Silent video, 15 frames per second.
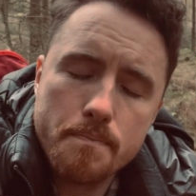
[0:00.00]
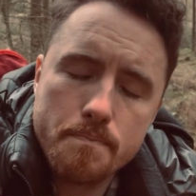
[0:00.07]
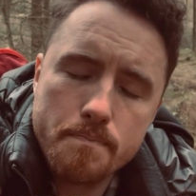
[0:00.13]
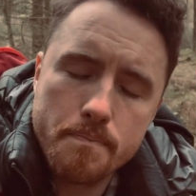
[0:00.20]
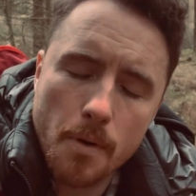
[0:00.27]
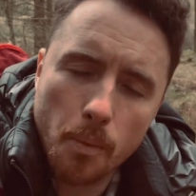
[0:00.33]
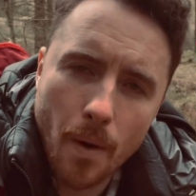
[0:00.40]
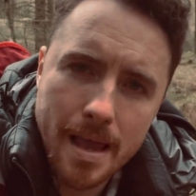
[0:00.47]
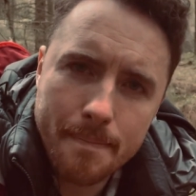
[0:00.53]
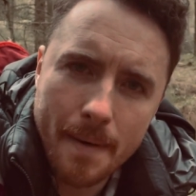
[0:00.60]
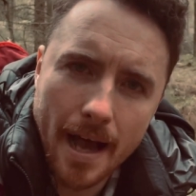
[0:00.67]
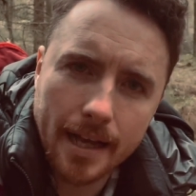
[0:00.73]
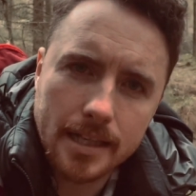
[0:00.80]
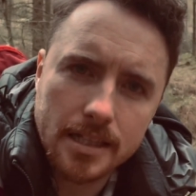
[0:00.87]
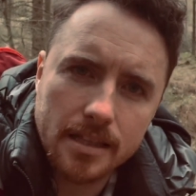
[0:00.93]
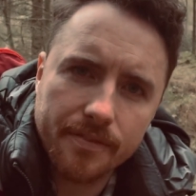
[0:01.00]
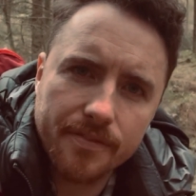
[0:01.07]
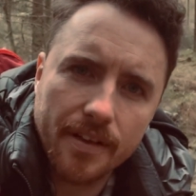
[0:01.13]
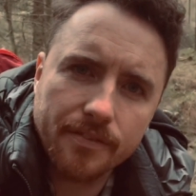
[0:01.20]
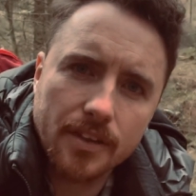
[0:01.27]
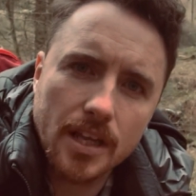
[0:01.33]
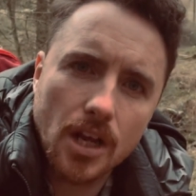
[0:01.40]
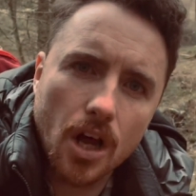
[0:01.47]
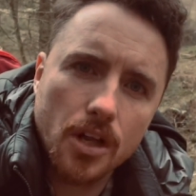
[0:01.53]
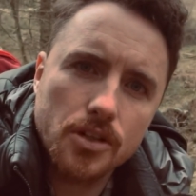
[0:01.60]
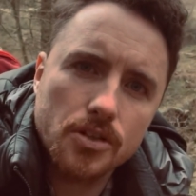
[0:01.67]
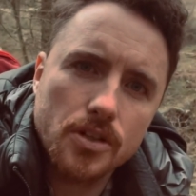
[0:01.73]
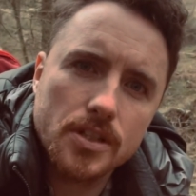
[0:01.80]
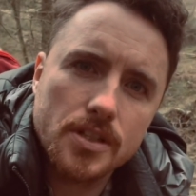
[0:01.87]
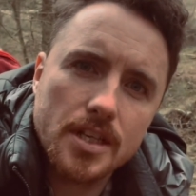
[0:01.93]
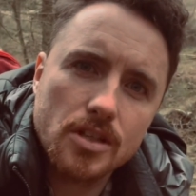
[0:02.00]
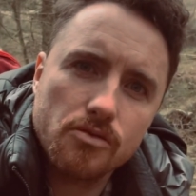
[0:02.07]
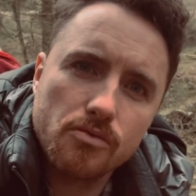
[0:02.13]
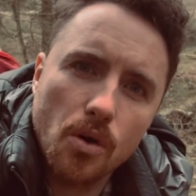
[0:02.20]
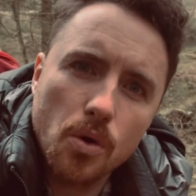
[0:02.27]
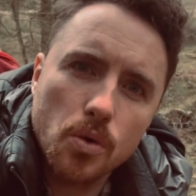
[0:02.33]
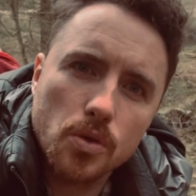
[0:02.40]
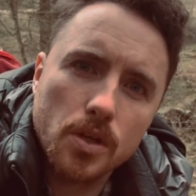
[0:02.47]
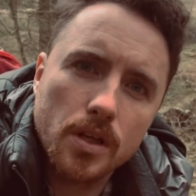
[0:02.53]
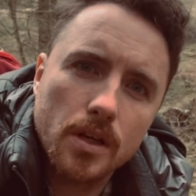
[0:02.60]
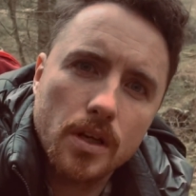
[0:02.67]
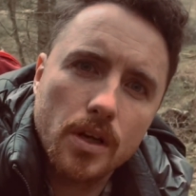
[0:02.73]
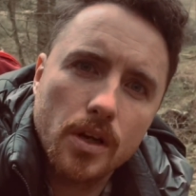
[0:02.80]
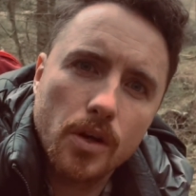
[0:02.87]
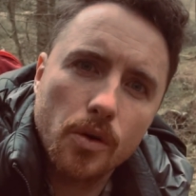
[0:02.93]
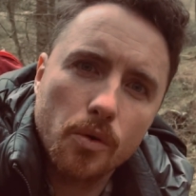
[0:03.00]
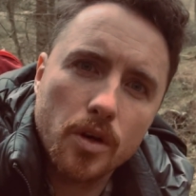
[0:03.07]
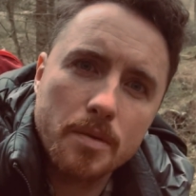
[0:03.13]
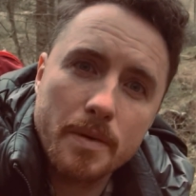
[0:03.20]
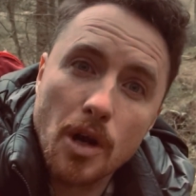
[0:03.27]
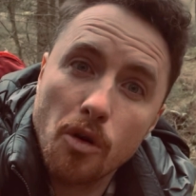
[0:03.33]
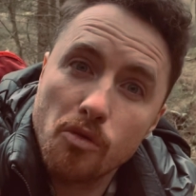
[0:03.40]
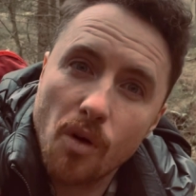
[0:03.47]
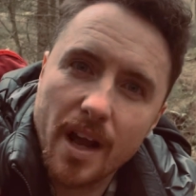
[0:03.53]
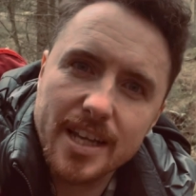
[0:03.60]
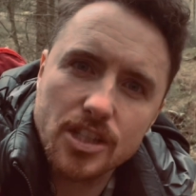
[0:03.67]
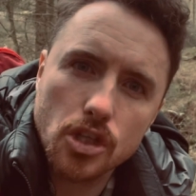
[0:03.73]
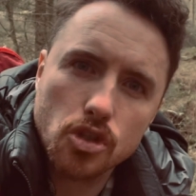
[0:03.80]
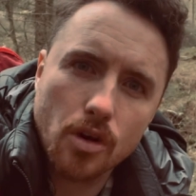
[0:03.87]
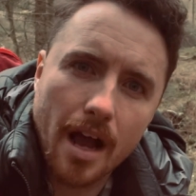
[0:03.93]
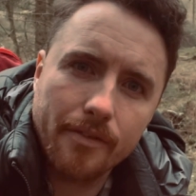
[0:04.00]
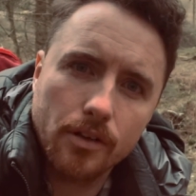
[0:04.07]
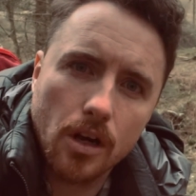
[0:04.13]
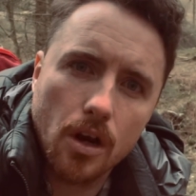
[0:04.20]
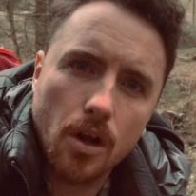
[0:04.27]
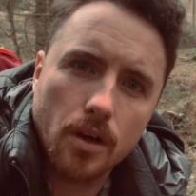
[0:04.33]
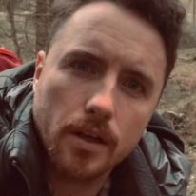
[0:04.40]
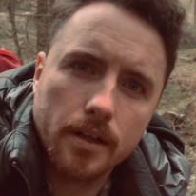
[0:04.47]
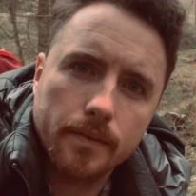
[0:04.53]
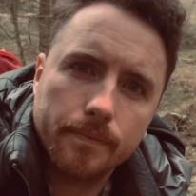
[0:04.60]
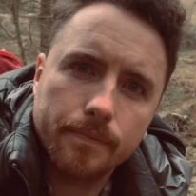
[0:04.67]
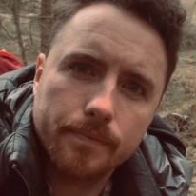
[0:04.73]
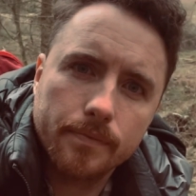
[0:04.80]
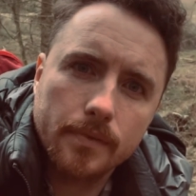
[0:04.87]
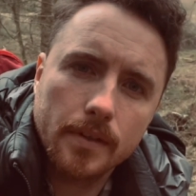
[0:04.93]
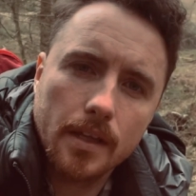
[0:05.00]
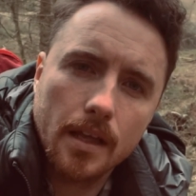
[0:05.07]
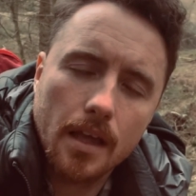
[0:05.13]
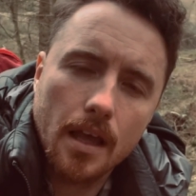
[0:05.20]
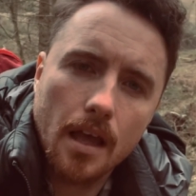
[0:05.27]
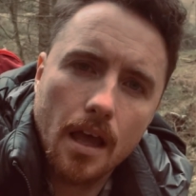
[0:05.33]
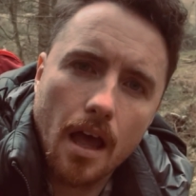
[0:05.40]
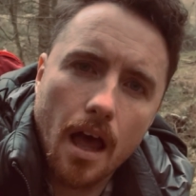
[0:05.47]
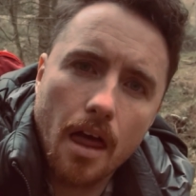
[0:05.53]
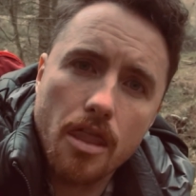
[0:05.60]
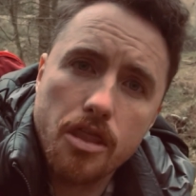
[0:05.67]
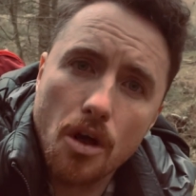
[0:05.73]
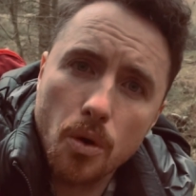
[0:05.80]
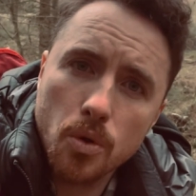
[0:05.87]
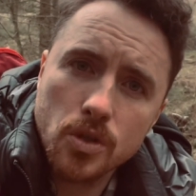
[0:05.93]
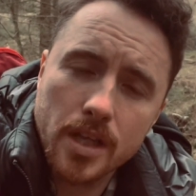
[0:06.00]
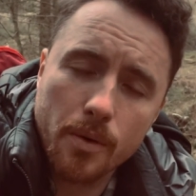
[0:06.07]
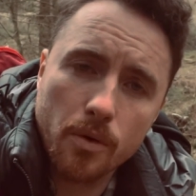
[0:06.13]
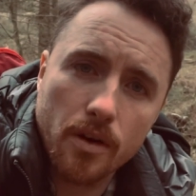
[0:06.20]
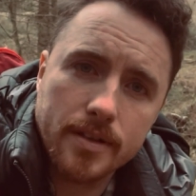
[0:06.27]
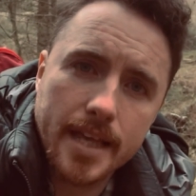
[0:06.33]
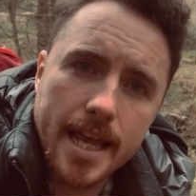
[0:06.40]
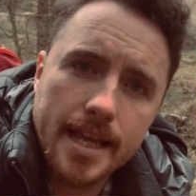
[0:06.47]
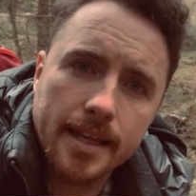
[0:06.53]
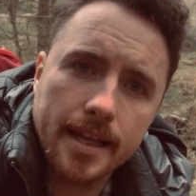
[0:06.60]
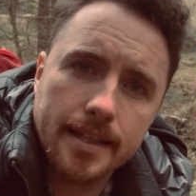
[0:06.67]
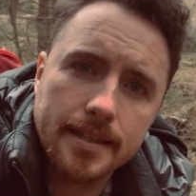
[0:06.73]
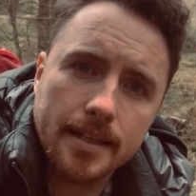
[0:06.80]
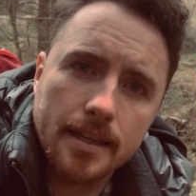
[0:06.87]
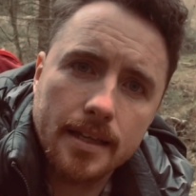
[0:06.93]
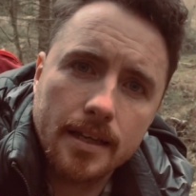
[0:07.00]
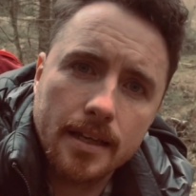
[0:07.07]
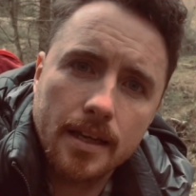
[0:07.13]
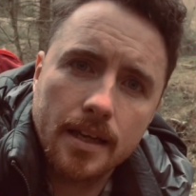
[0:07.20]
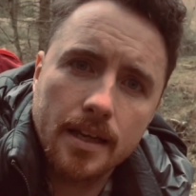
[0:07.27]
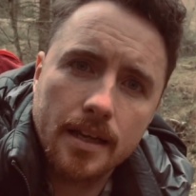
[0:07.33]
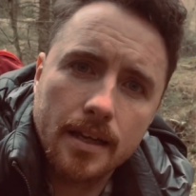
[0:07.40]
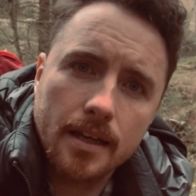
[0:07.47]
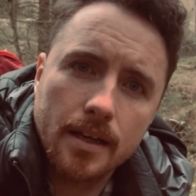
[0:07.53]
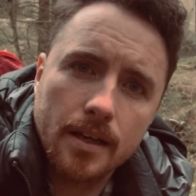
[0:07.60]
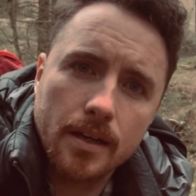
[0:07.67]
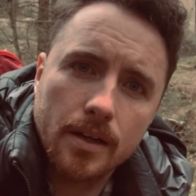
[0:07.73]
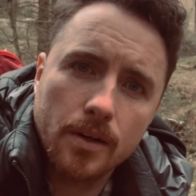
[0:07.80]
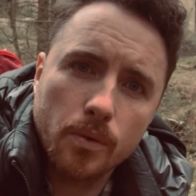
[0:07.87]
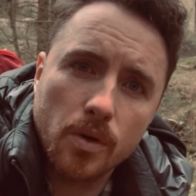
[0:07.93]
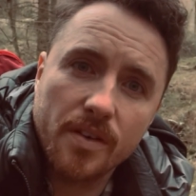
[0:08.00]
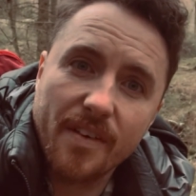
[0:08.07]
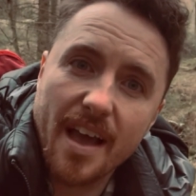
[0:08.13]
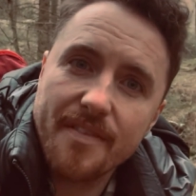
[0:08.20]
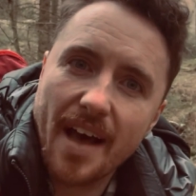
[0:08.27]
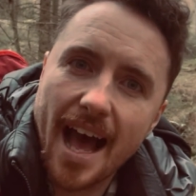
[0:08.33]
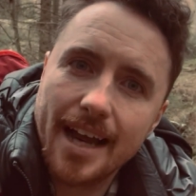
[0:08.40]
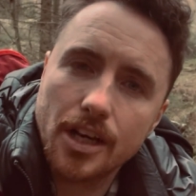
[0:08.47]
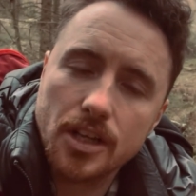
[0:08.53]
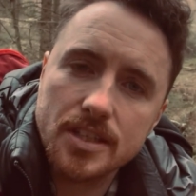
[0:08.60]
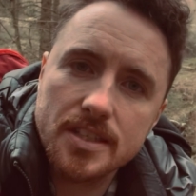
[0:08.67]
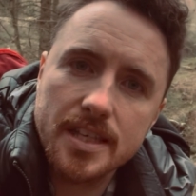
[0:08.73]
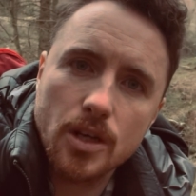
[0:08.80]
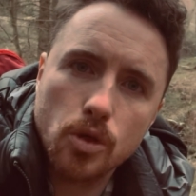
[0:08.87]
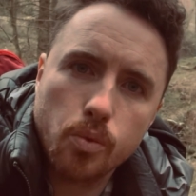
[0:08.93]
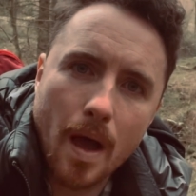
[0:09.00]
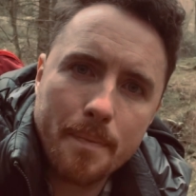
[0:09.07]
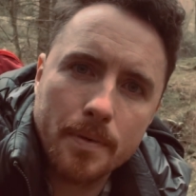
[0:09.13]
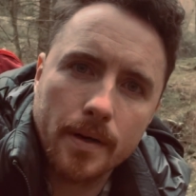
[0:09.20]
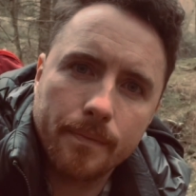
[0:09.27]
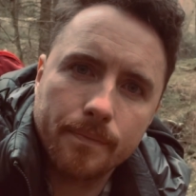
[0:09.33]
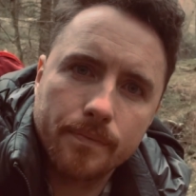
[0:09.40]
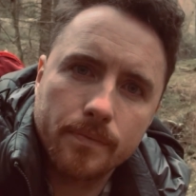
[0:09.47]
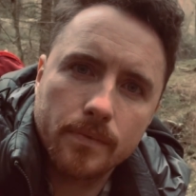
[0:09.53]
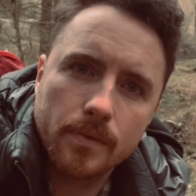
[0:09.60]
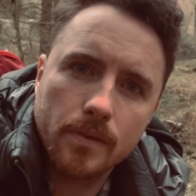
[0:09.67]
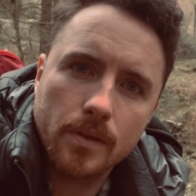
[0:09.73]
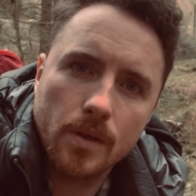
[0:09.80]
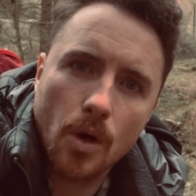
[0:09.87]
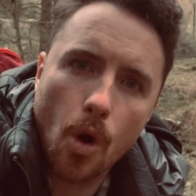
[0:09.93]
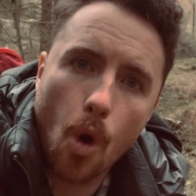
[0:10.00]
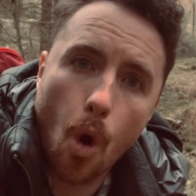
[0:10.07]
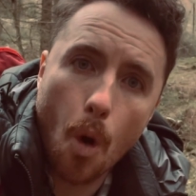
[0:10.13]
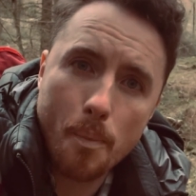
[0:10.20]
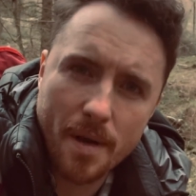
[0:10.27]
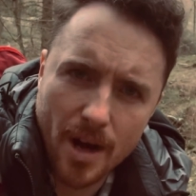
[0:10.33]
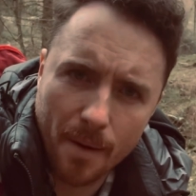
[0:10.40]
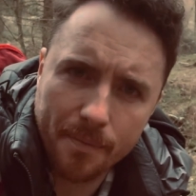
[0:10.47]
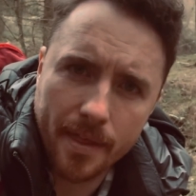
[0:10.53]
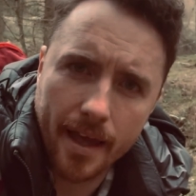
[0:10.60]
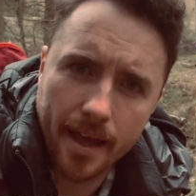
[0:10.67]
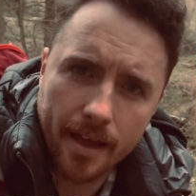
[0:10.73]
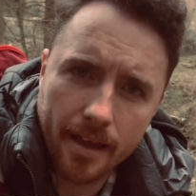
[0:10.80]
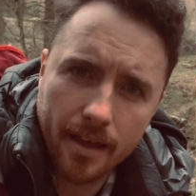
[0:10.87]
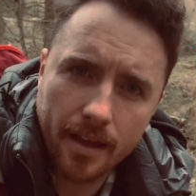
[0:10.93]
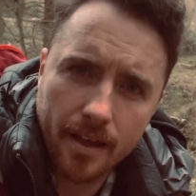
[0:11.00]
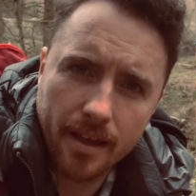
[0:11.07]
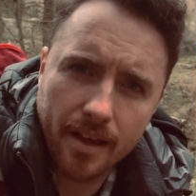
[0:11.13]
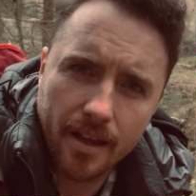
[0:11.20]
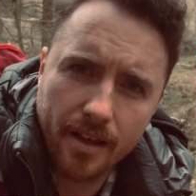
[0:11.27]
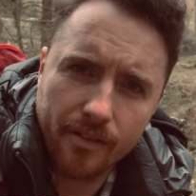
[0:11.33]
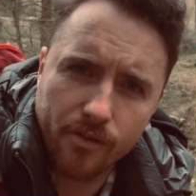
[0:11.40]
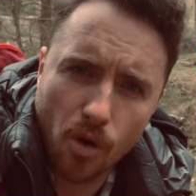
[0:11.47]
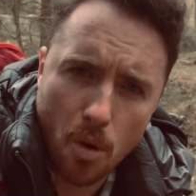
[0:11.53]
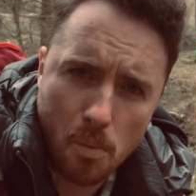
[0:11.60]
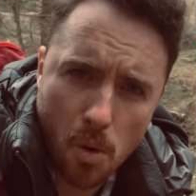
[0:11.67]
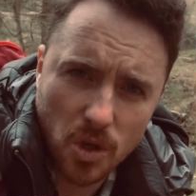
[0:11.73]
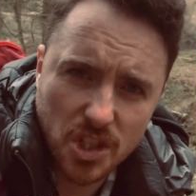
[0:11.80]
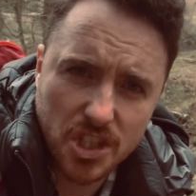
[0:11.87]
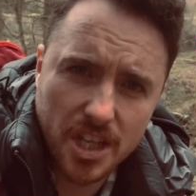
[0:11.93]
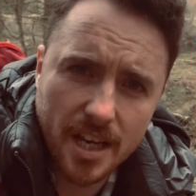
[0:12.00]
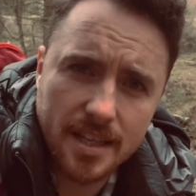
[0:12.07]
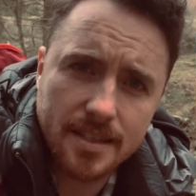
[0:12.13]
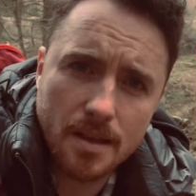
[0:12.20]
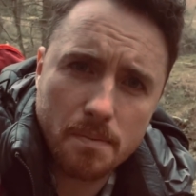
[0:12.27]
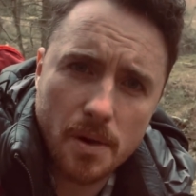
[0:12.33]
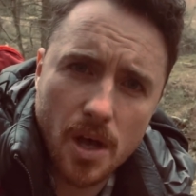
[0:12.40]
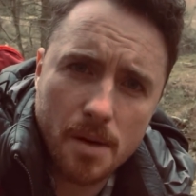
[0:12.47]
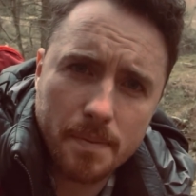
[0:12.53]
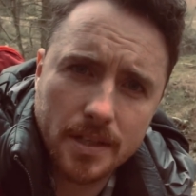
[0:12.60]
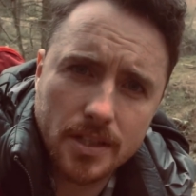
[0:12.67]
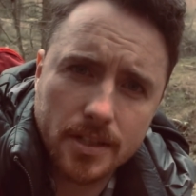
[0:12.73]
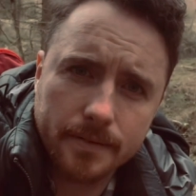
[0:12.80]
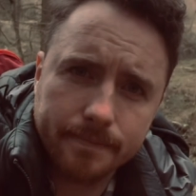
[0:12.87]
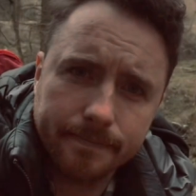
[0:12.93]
But way back into the 1500s, this road would have been unwise to travel along. And those that would have taken it would have either had a concealed weapon or been up there for a more sinister purpose.